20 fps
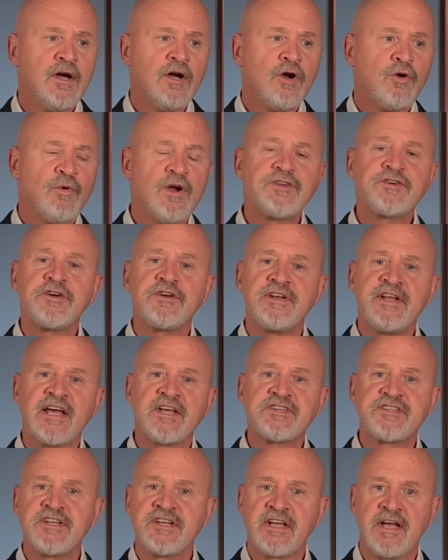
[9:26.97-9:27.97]
Richard
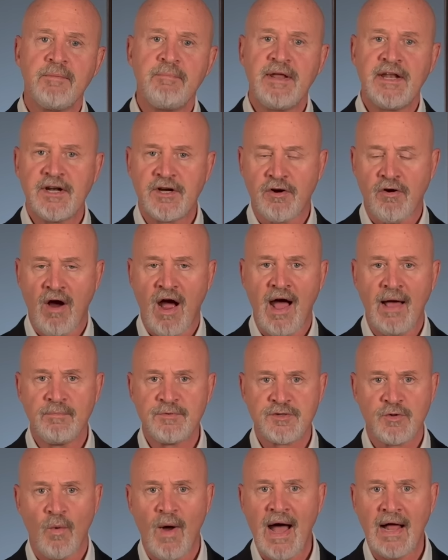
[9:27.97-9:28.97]
Nixon committed
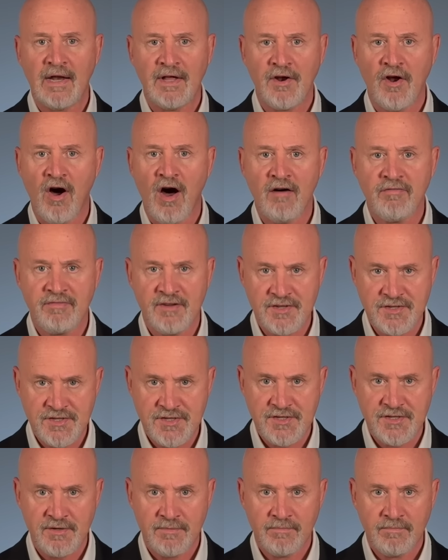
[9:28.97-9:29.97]
crimes while in
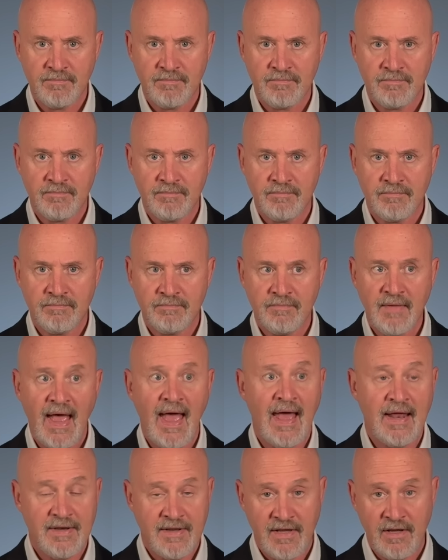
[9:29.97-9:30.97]
office,
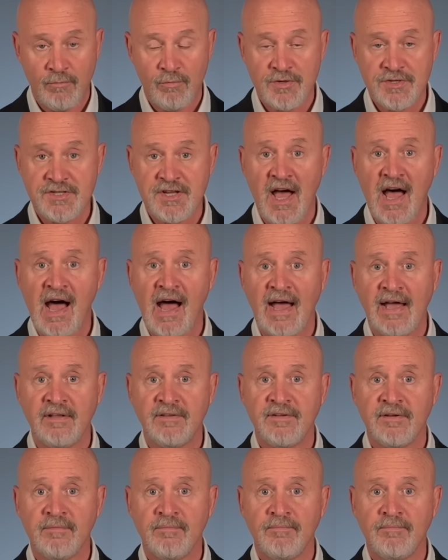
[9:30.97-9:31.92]
and he resigned.